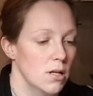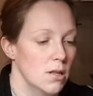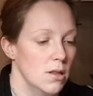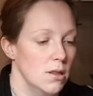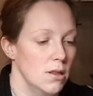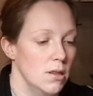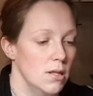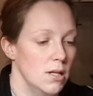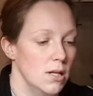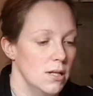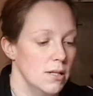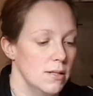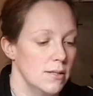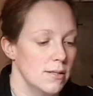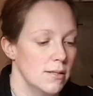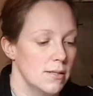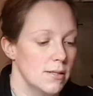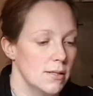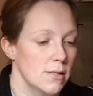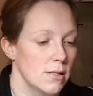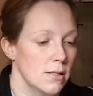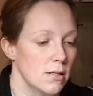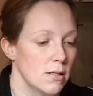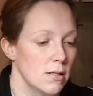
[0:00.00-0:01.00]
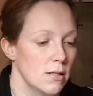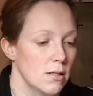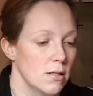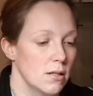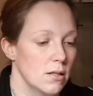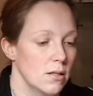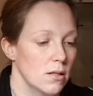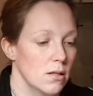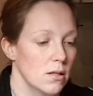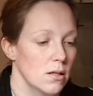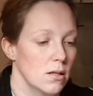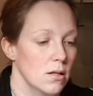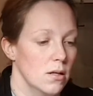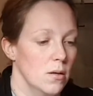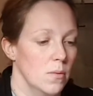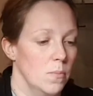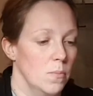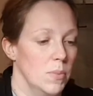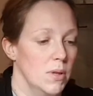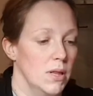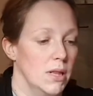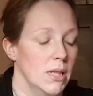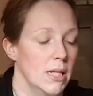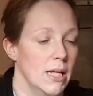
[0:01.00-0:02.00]
This
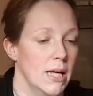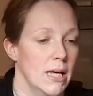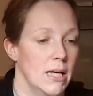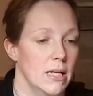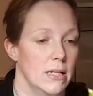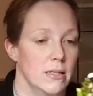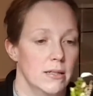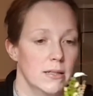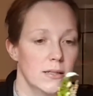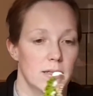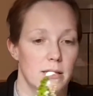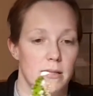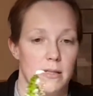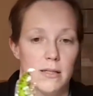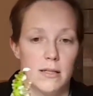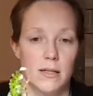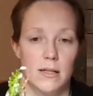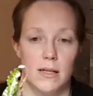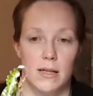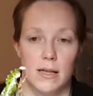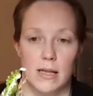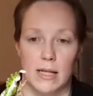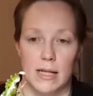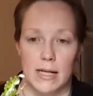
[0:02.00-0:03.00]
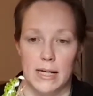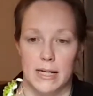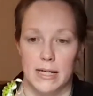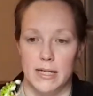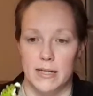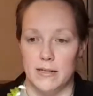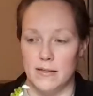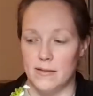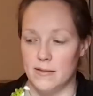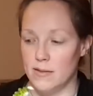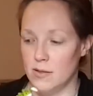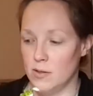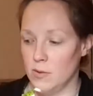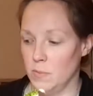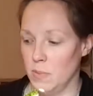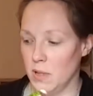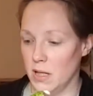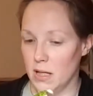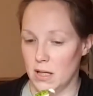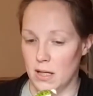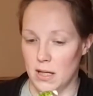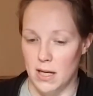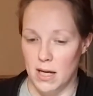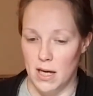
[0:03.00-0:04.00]
plant likes to
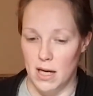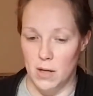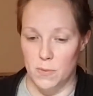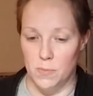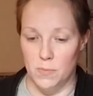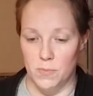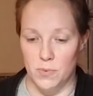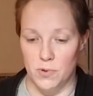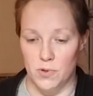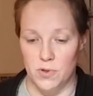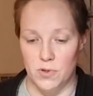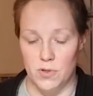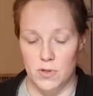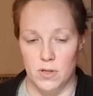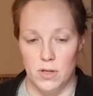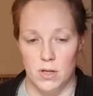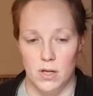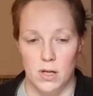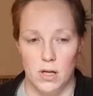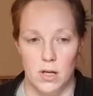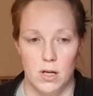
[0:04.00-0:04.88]
be kept